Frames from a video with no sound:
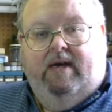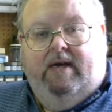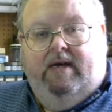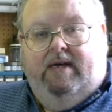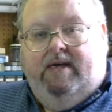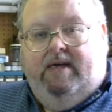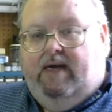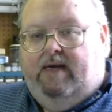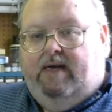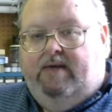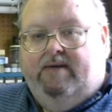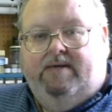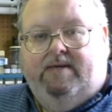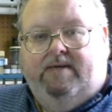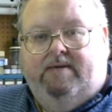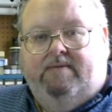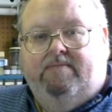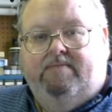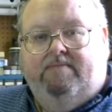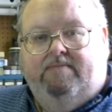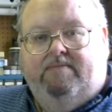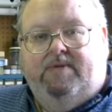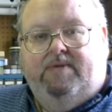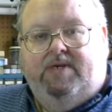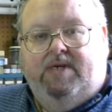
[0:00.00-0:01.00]
it's
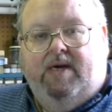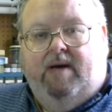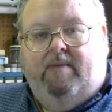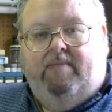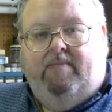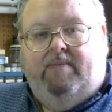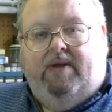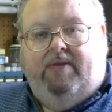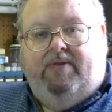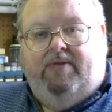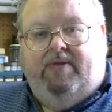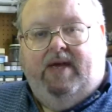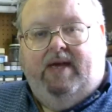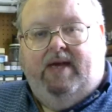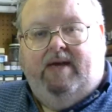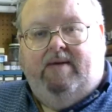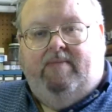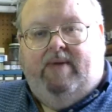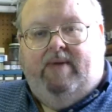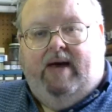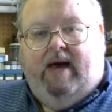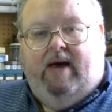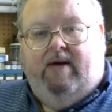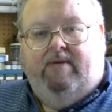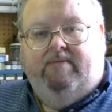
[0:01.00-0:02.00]
something to think
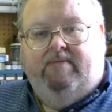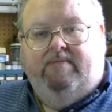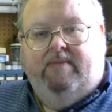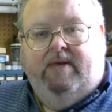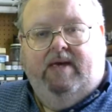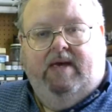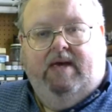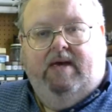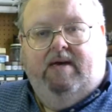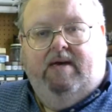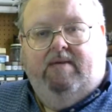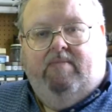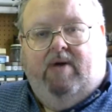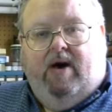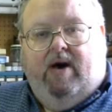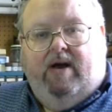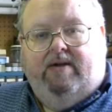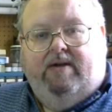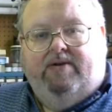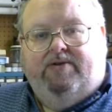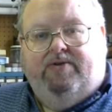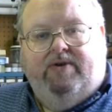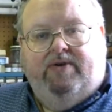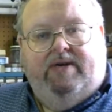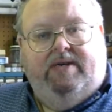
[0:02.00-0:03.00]
about.
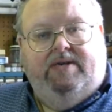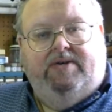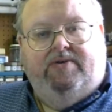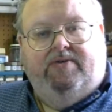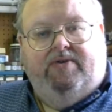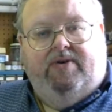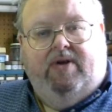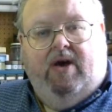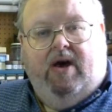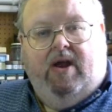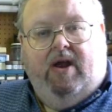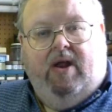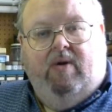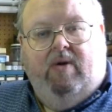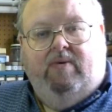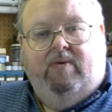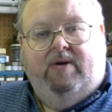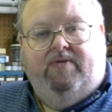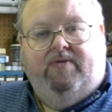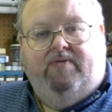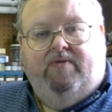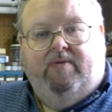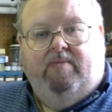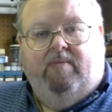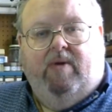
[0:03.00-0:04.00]
Model trees are not
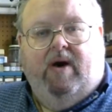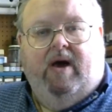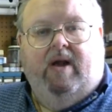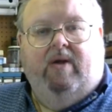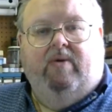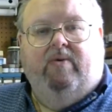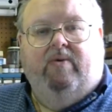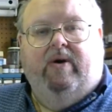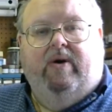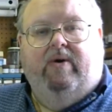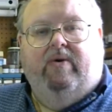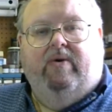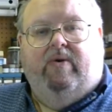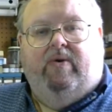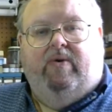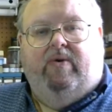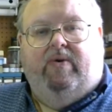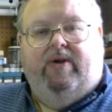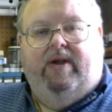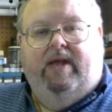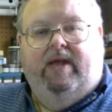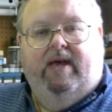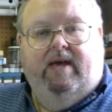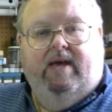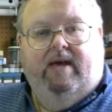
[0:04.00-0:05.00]
always for model
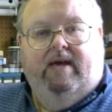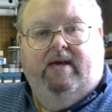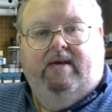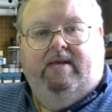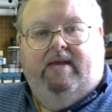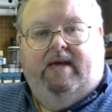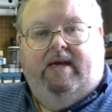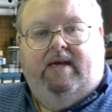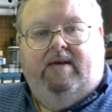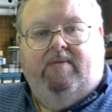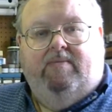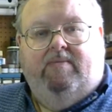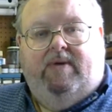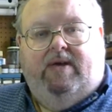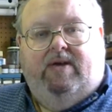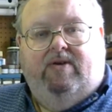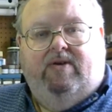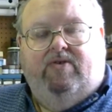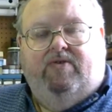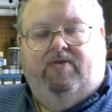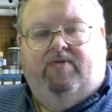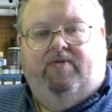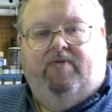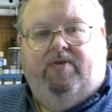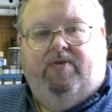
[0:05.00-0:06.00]
railroading. They can be
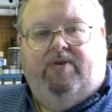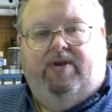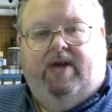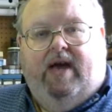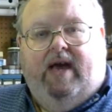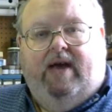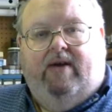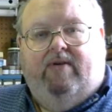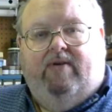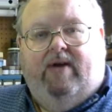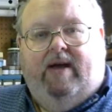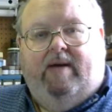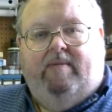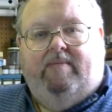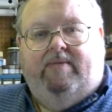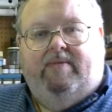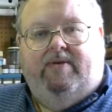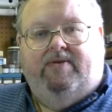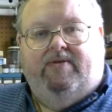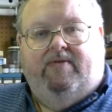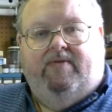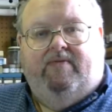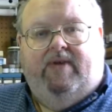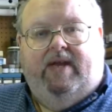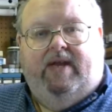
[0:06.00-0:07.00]
used for
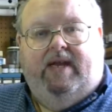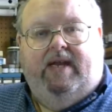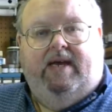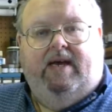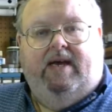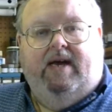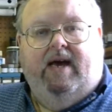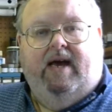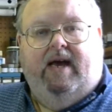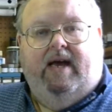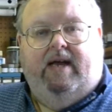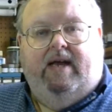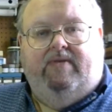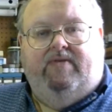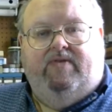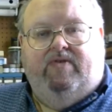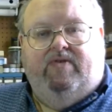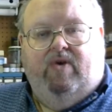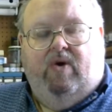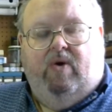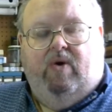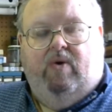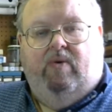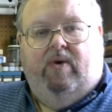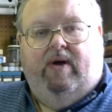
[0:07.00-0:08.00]
dioramas of any kind.
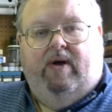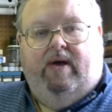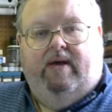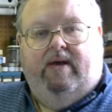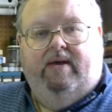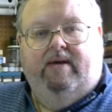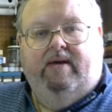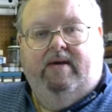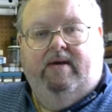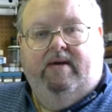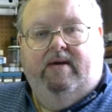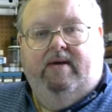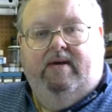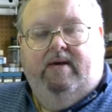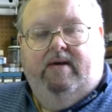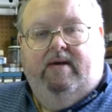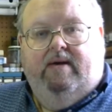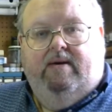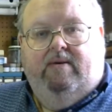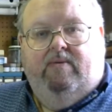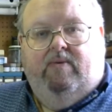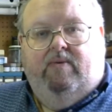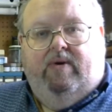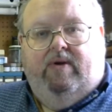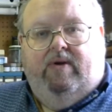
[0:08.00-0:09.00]
So
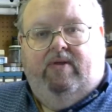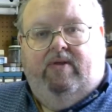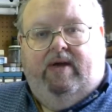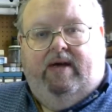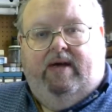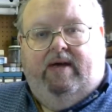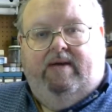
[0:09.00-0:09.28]
we'll